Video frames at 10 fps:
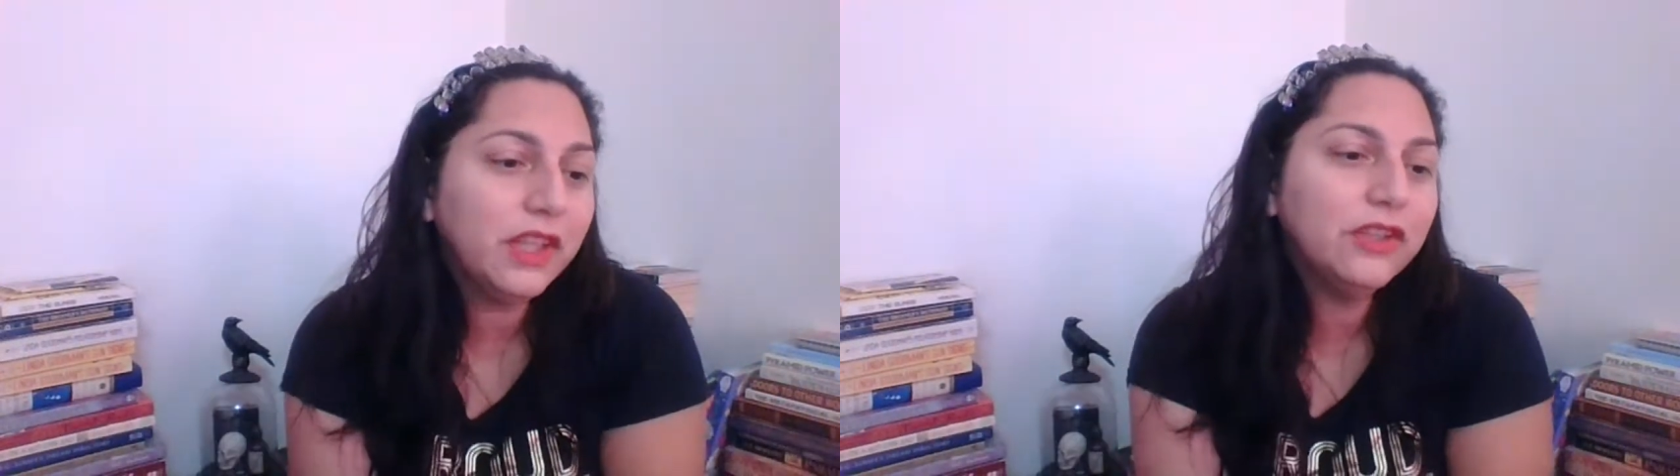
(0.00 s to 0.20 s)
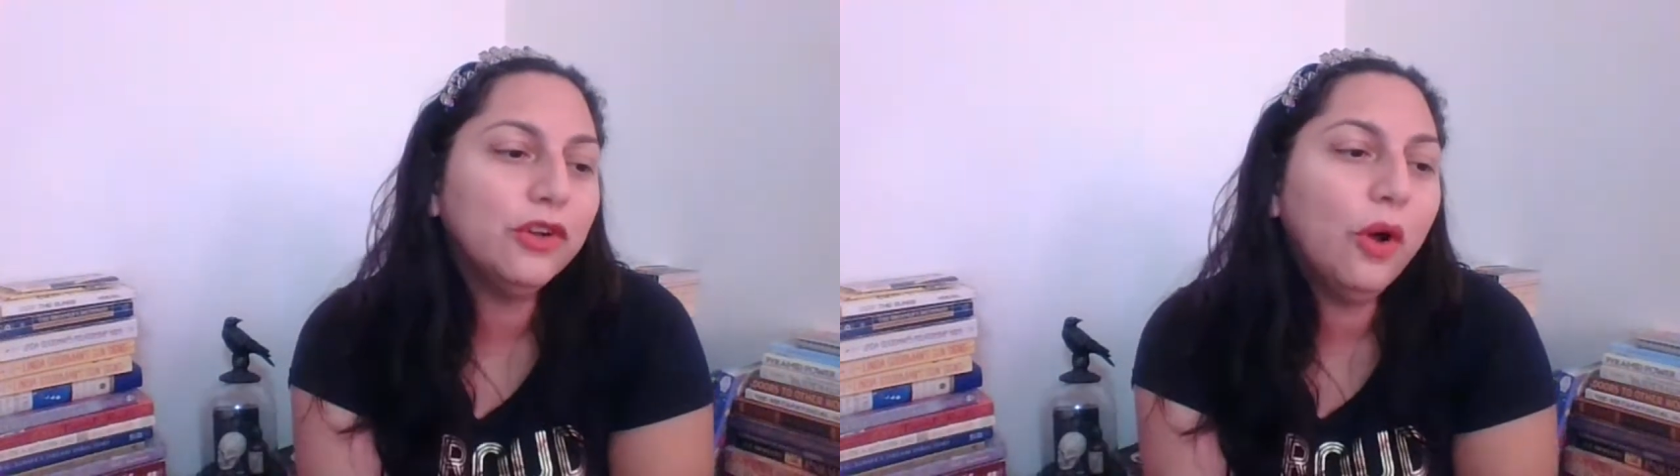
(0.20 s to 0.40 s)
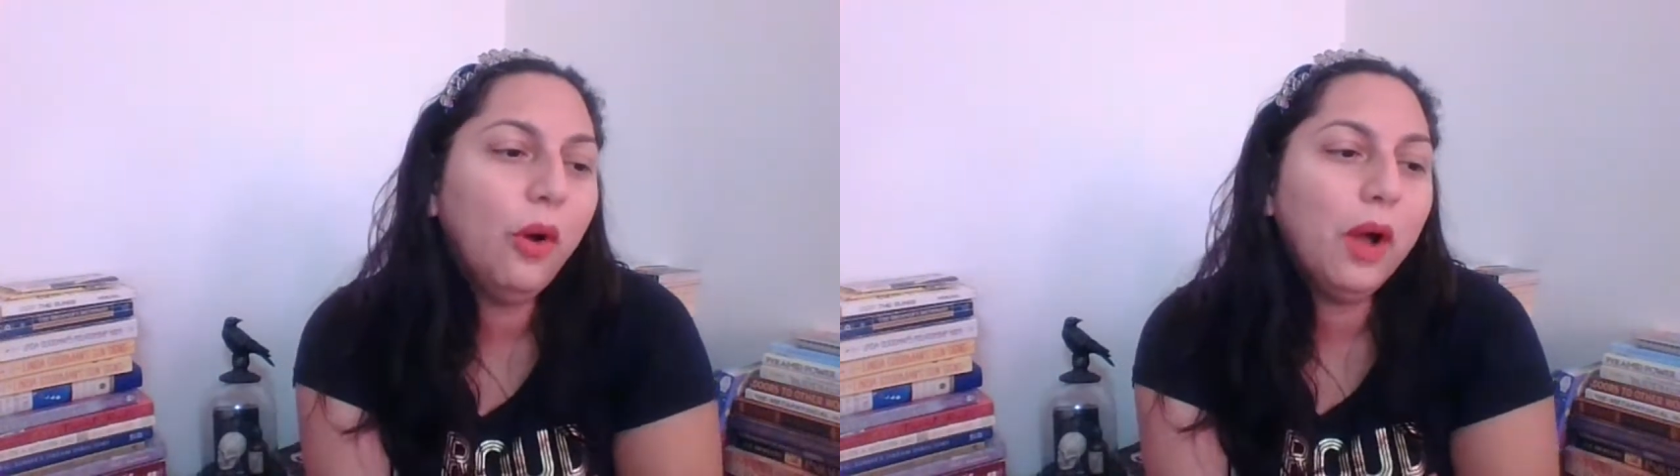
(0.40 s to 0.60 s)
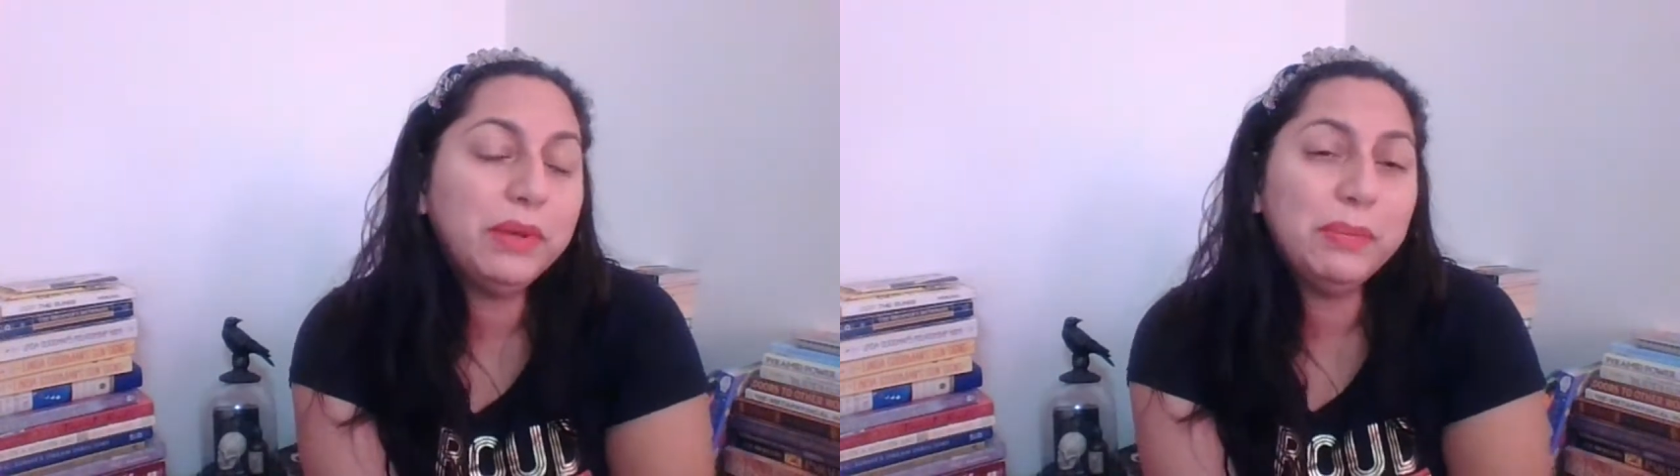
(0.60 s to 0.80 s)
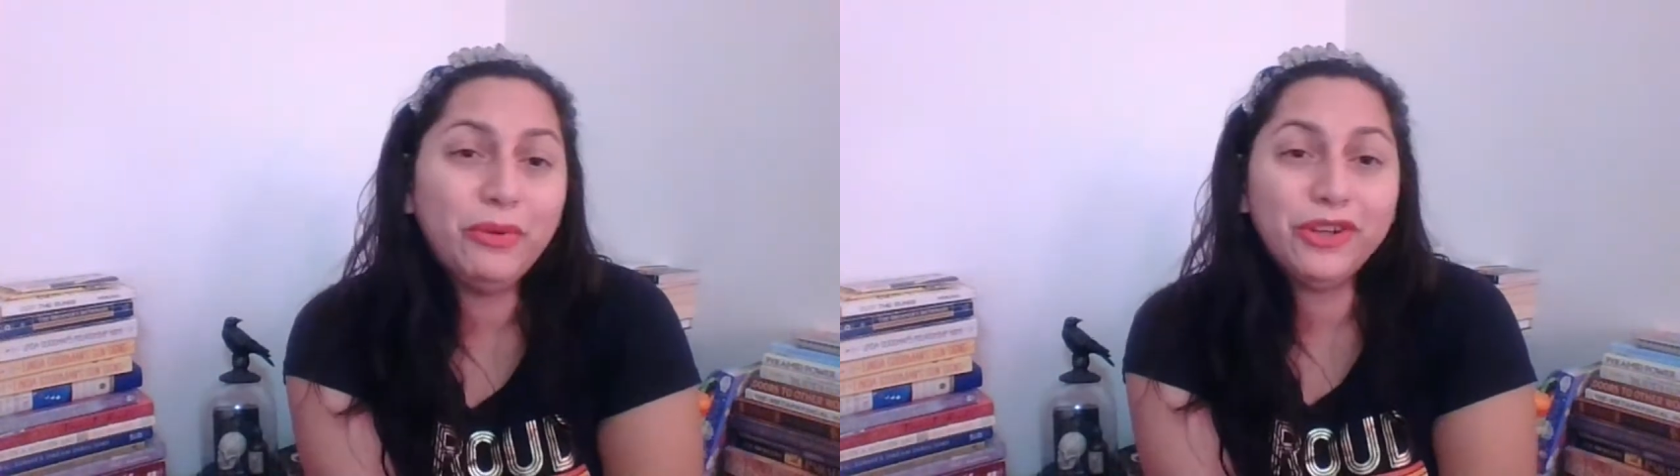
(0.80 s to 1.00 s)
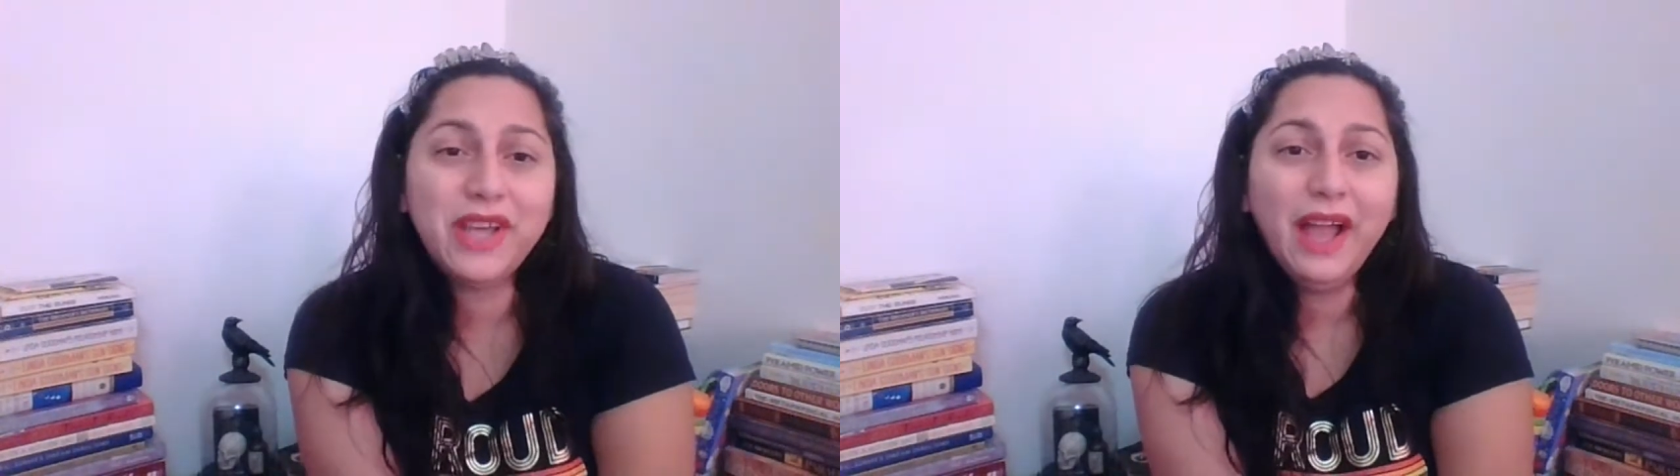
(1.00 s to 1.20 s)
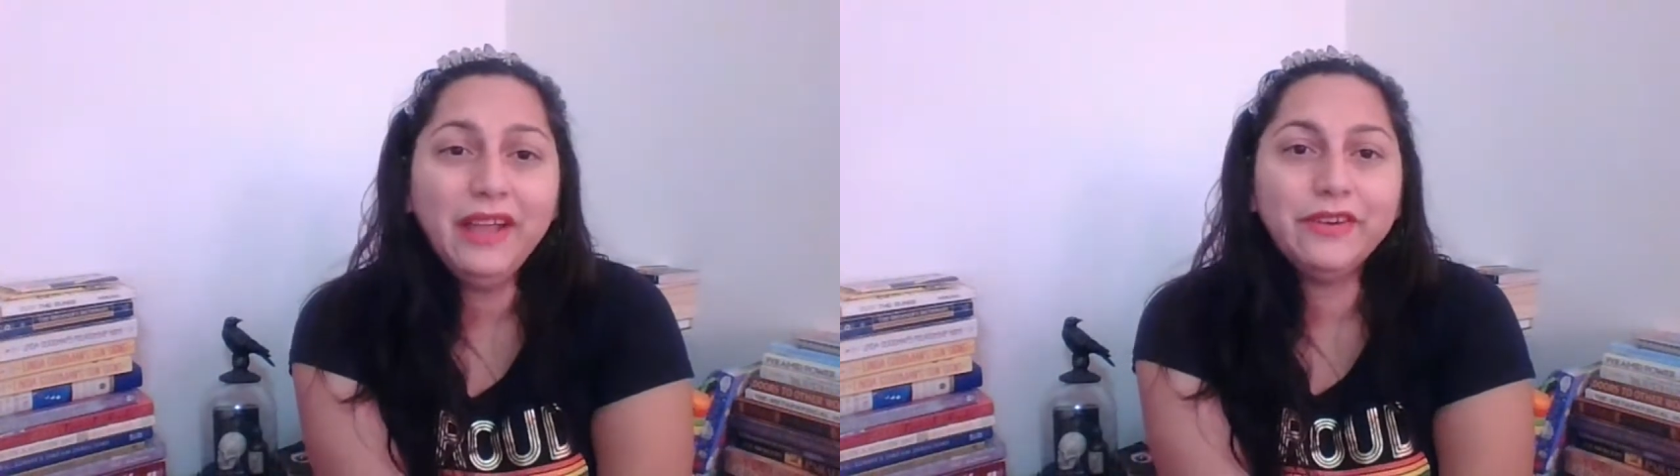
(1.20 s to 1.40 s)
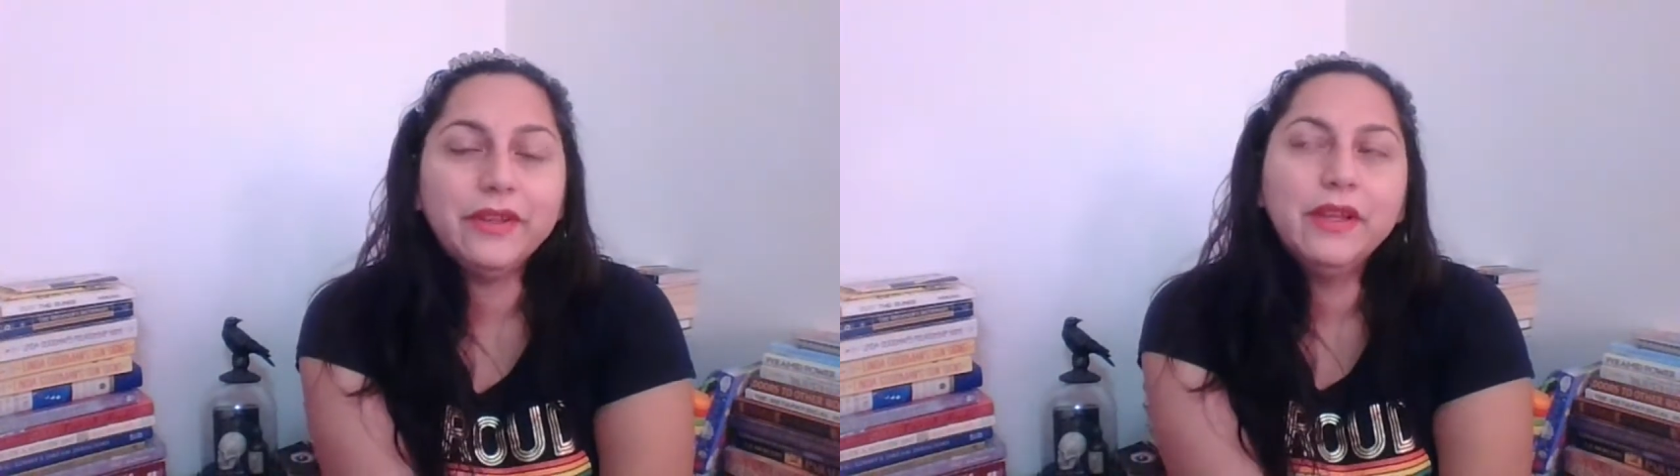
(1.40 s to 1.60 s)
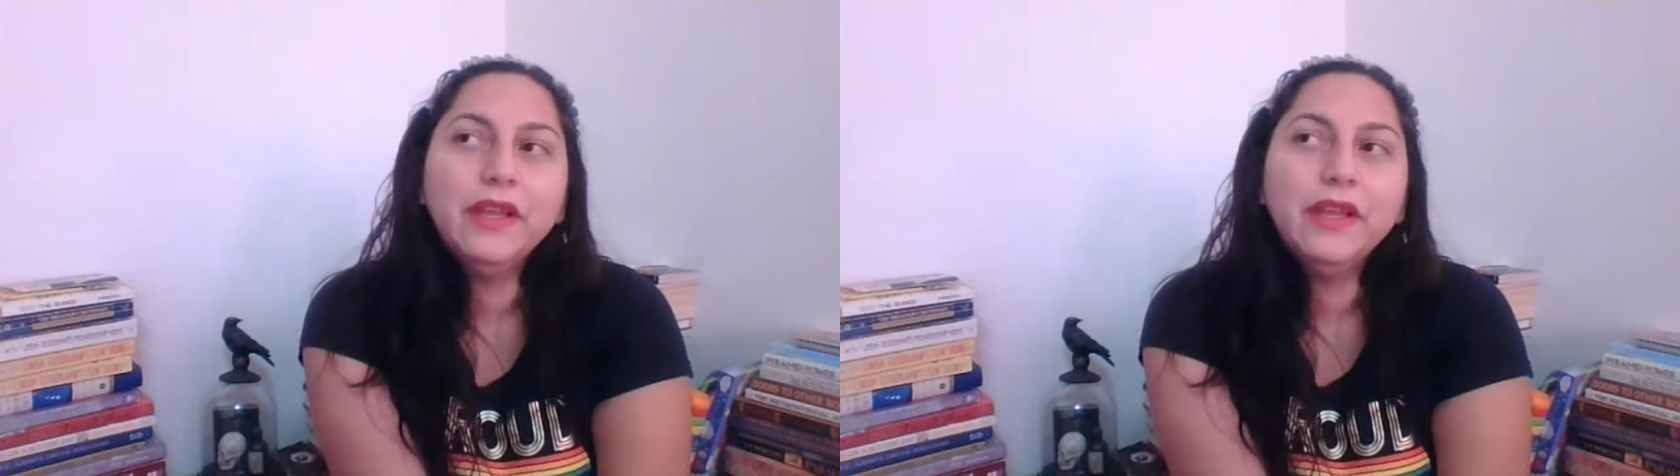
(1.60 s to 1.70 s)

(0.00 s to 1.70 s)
People are tired.